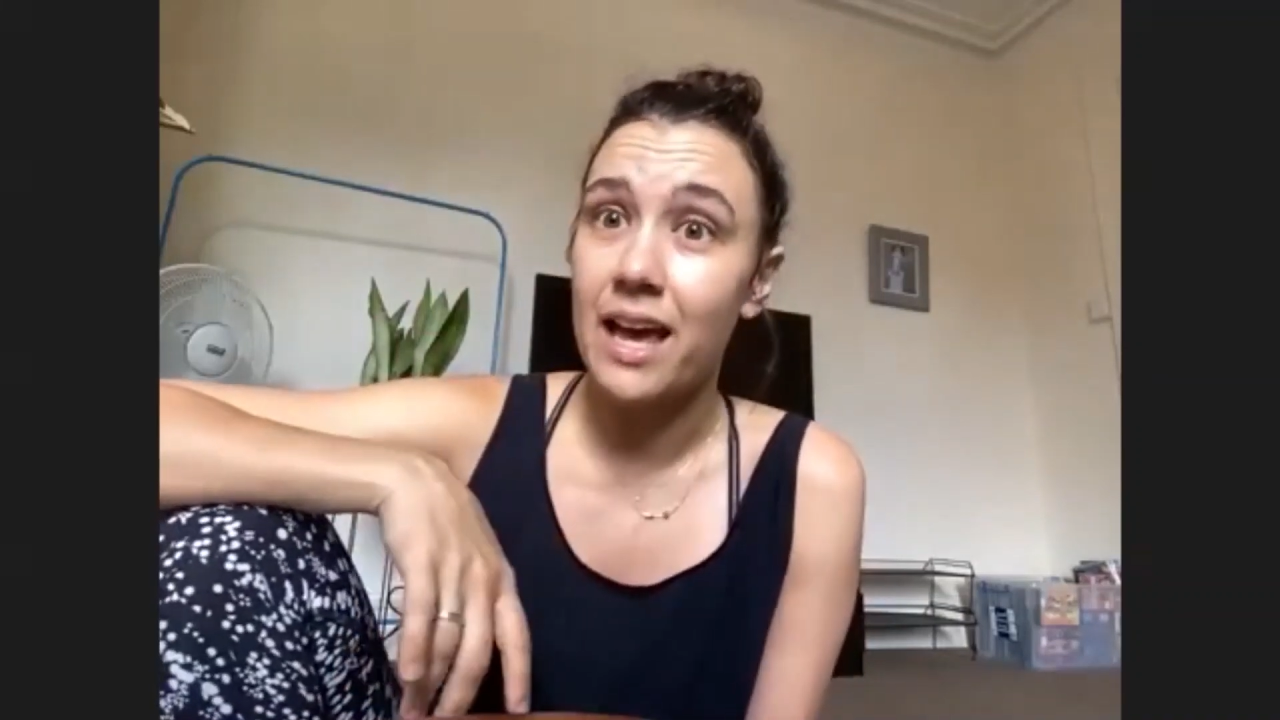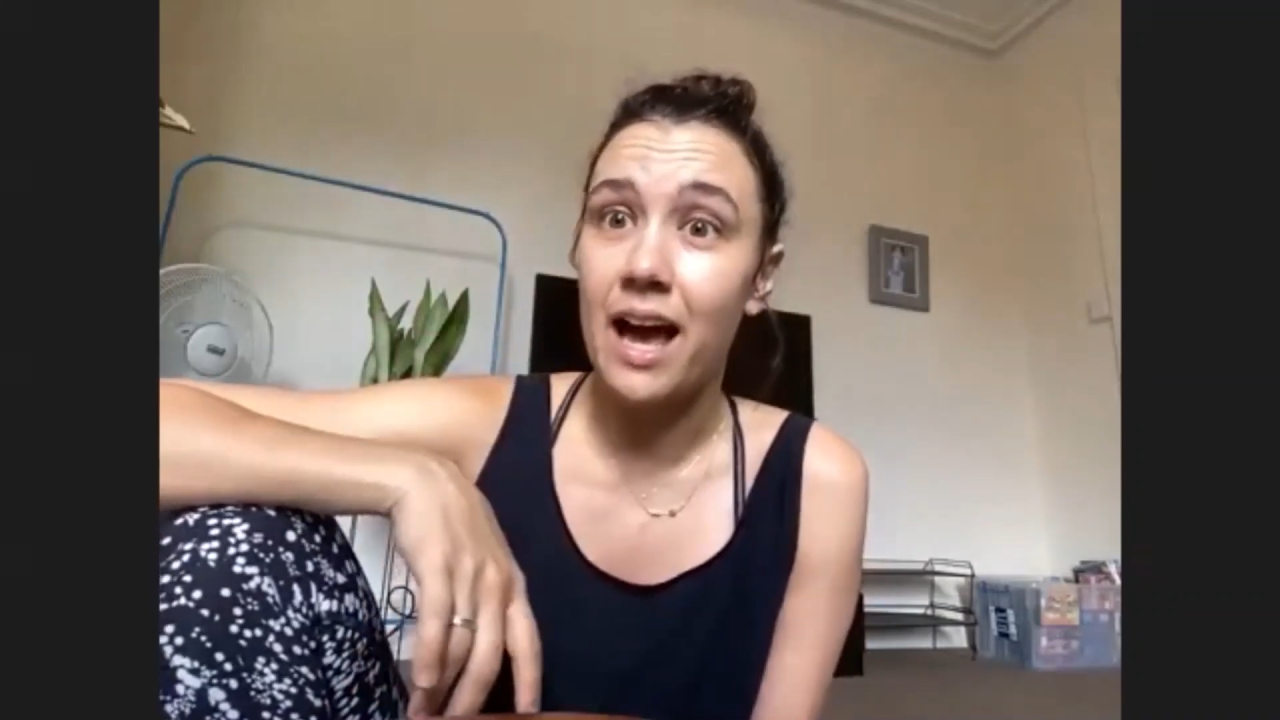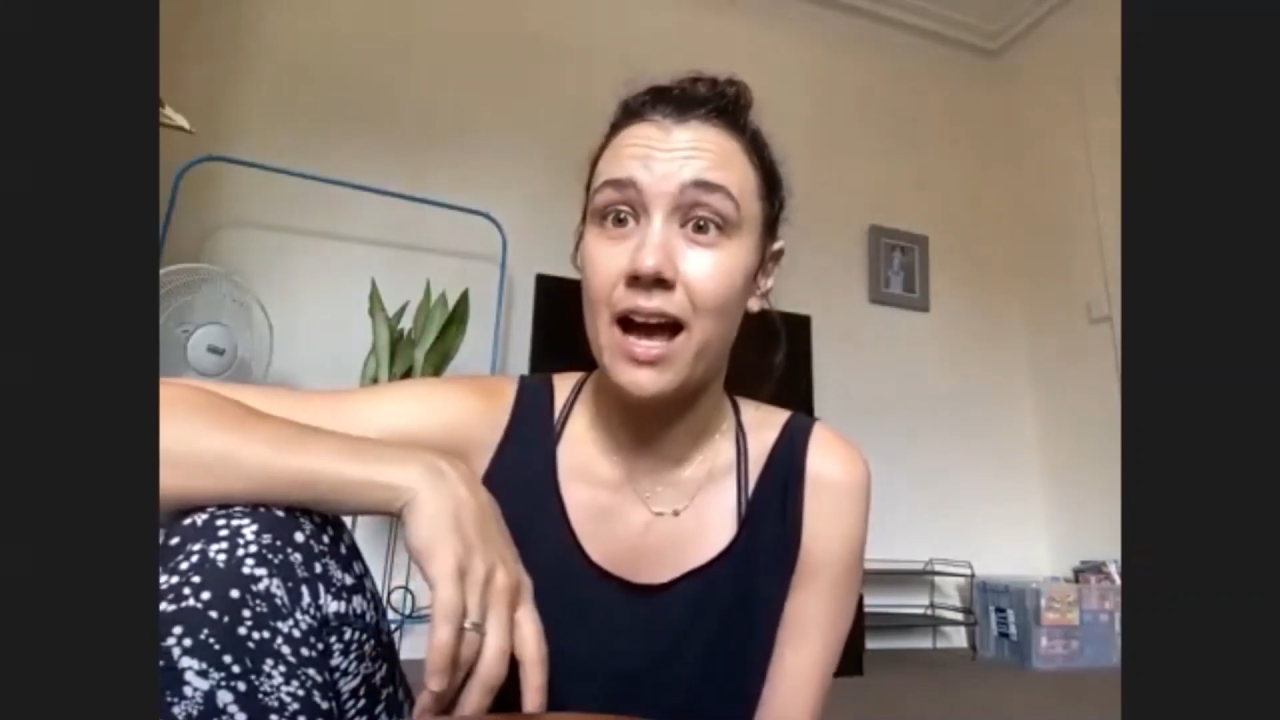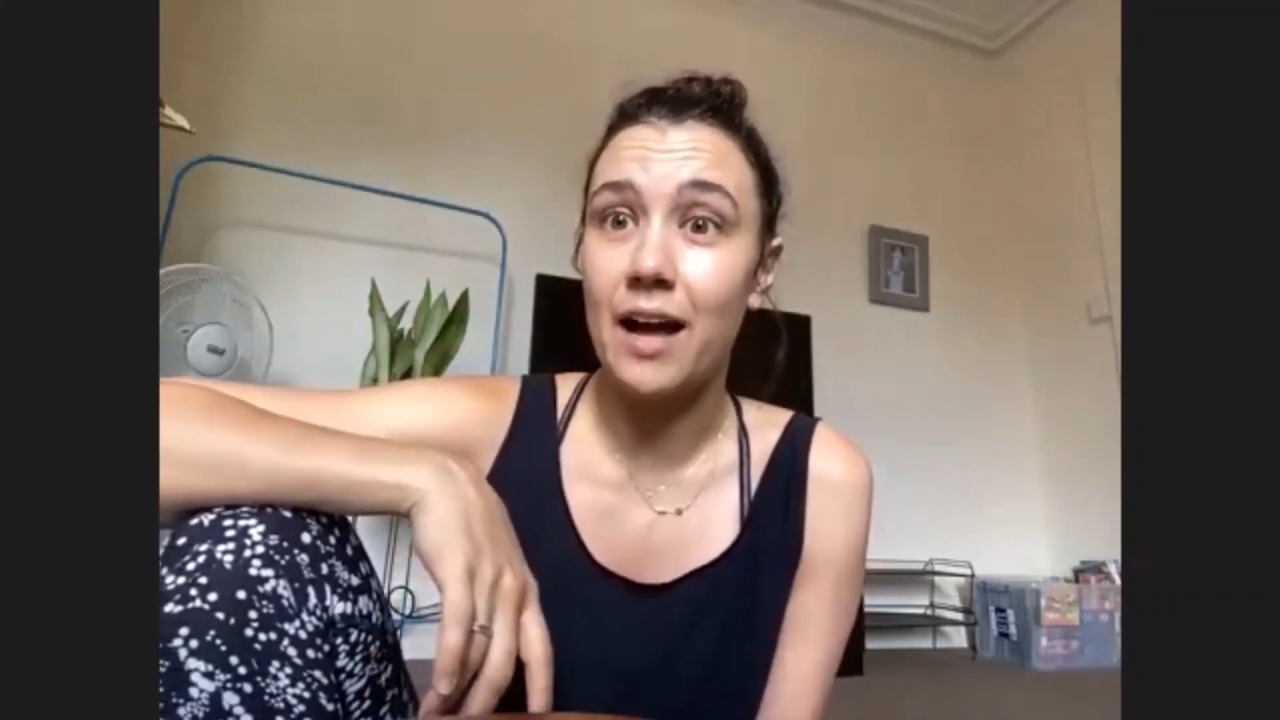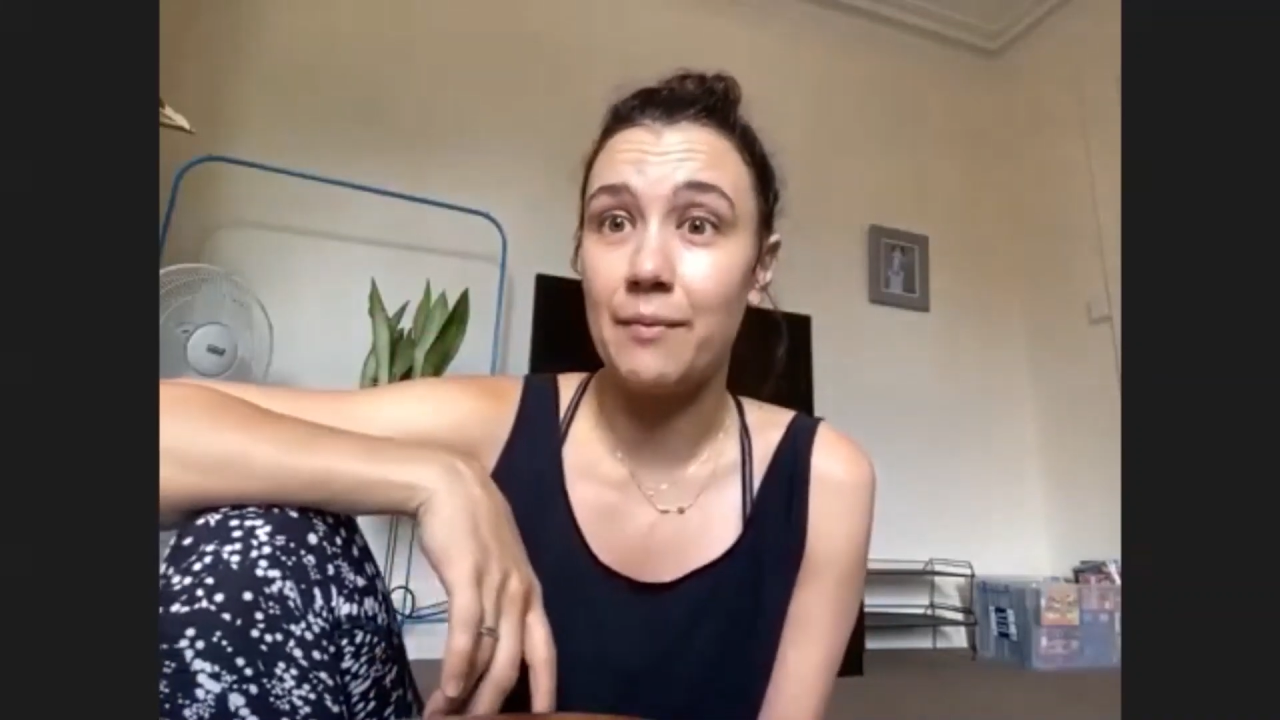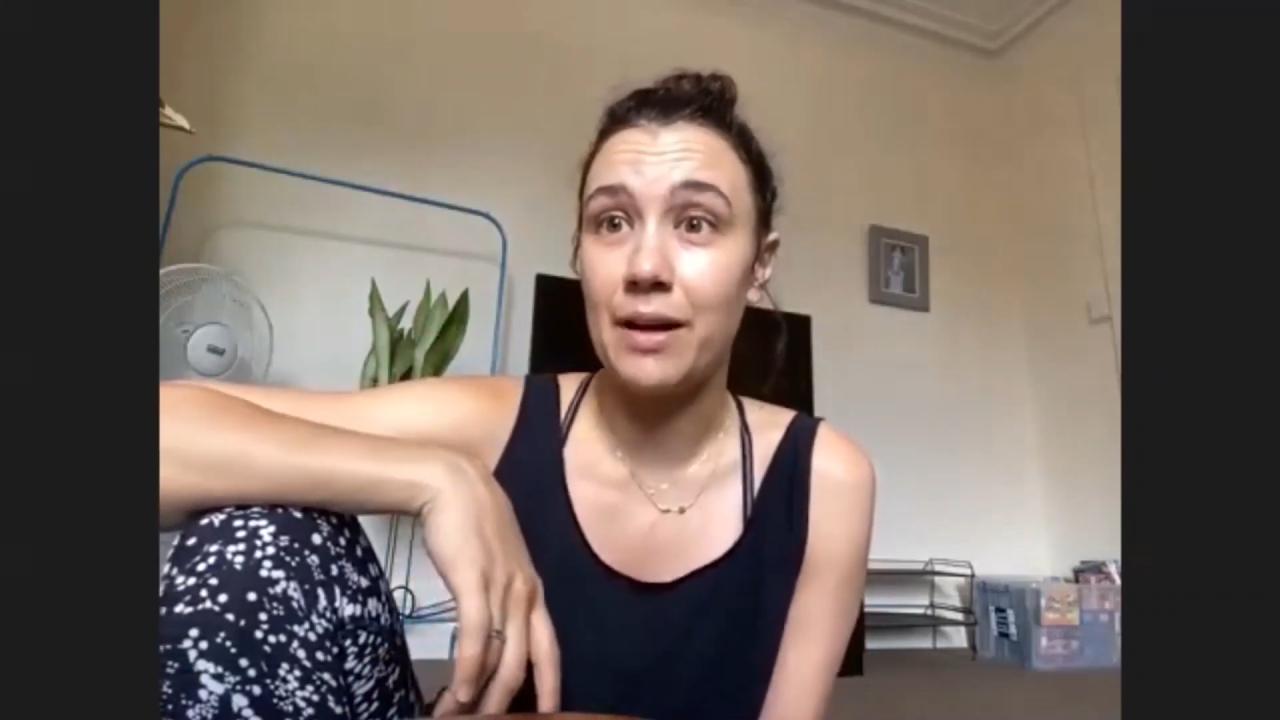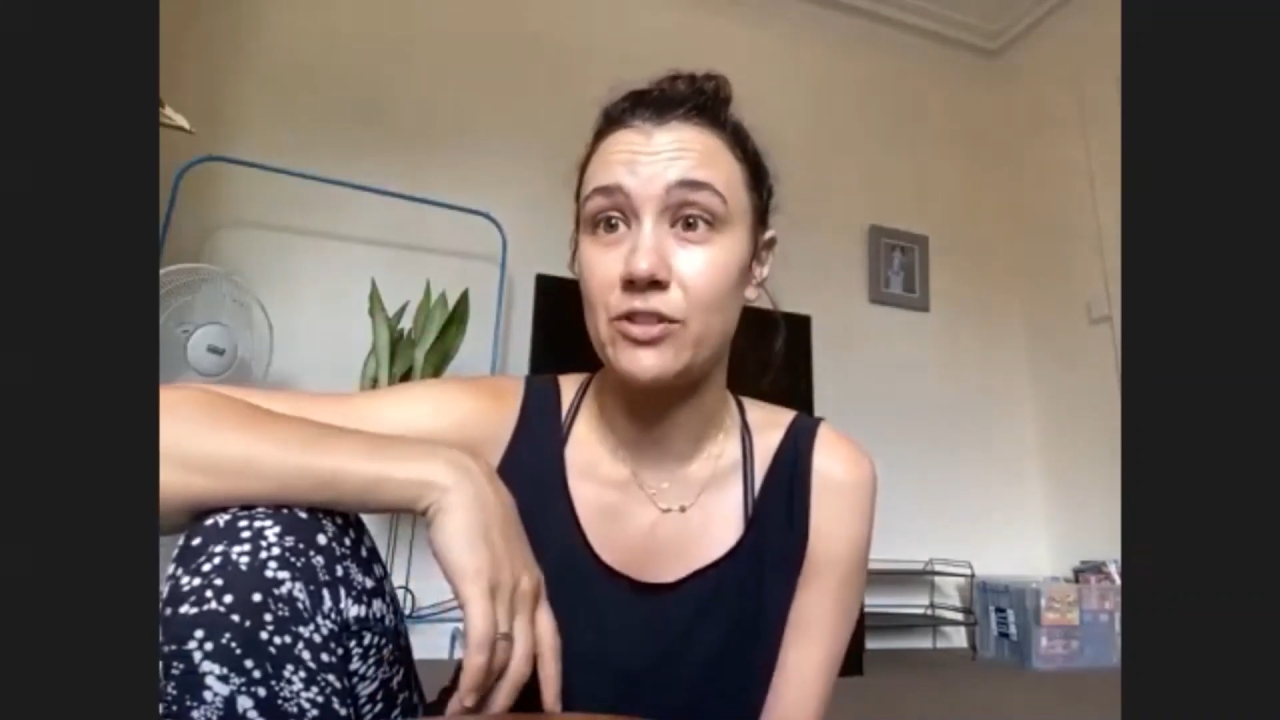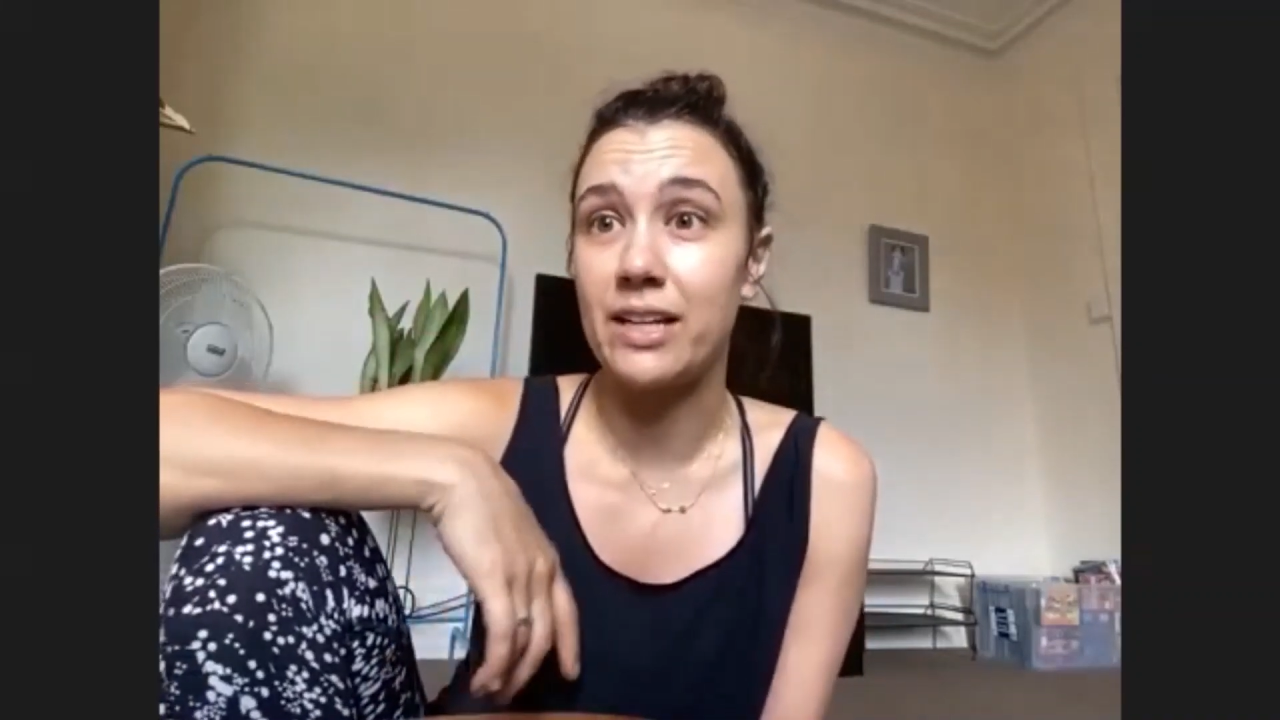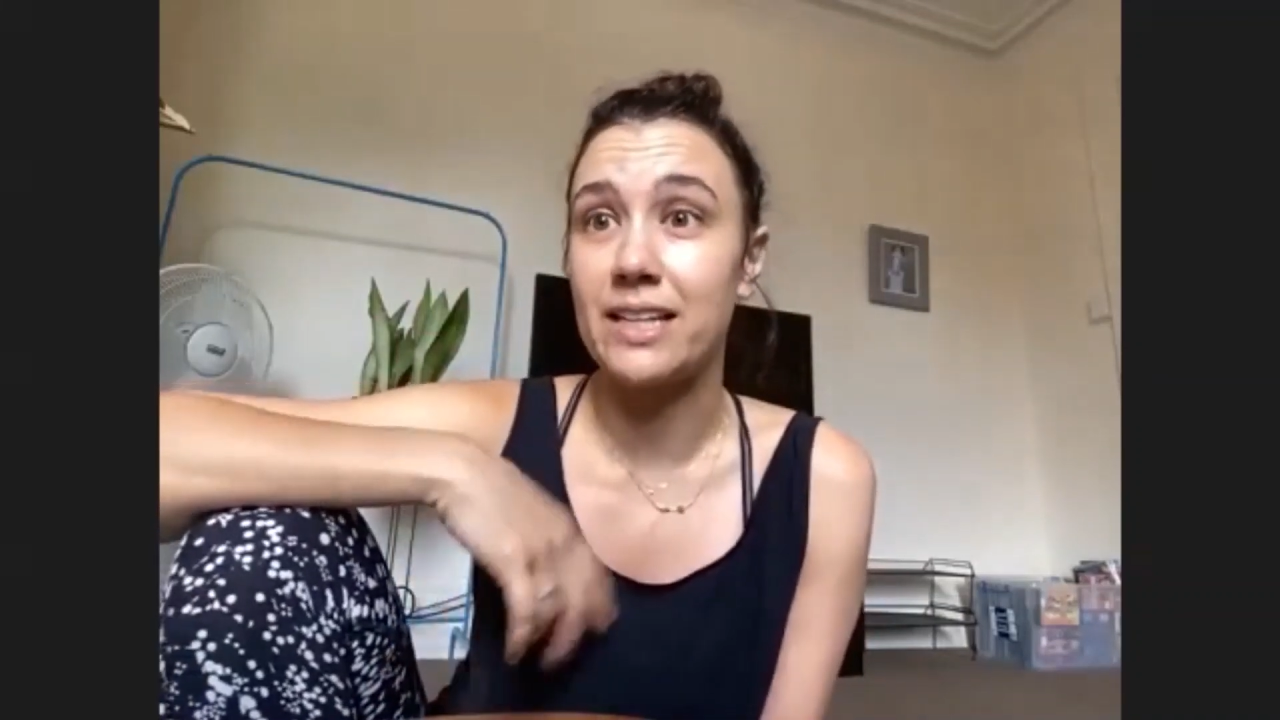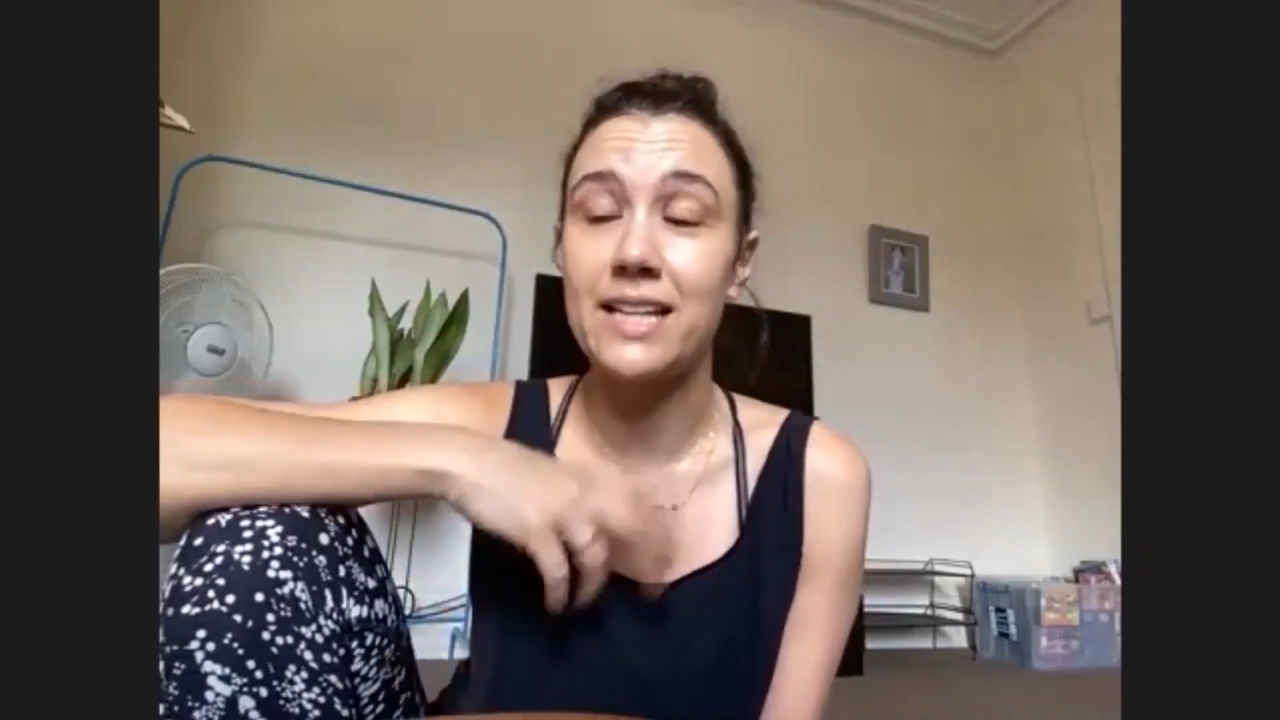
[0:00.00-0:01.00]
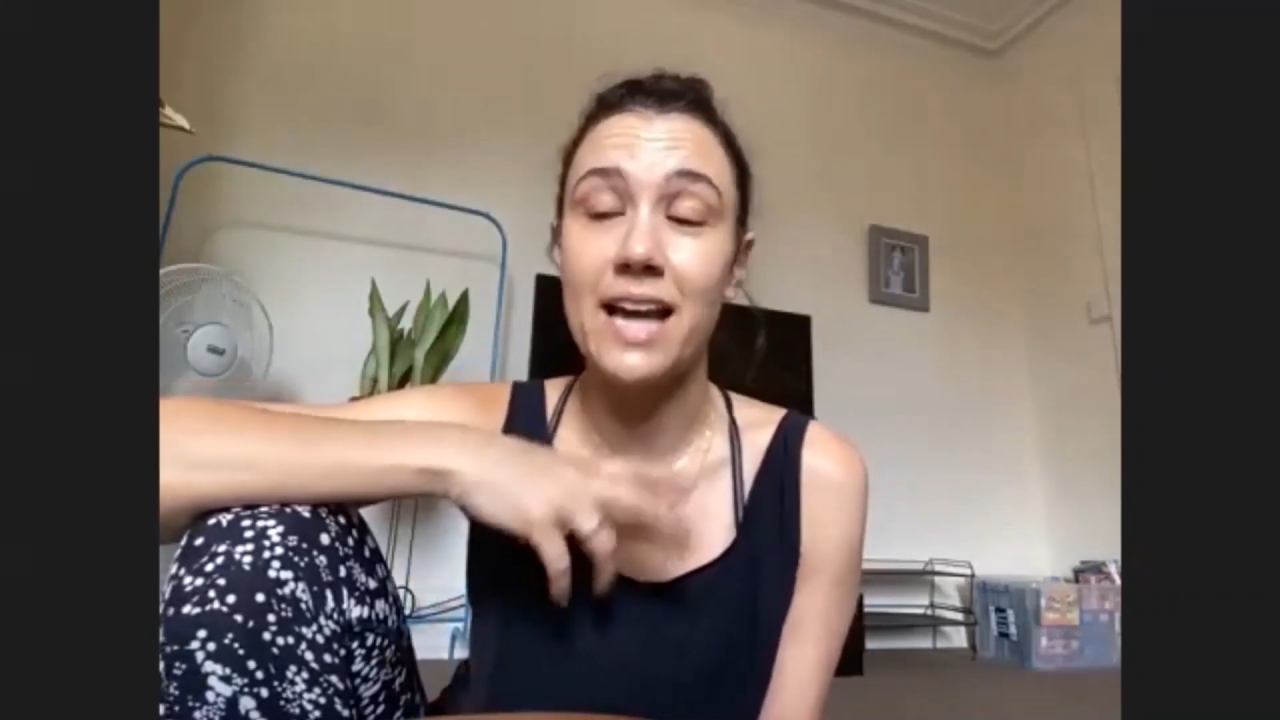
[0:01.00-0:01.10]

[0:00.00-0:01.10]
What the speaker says: I try to get to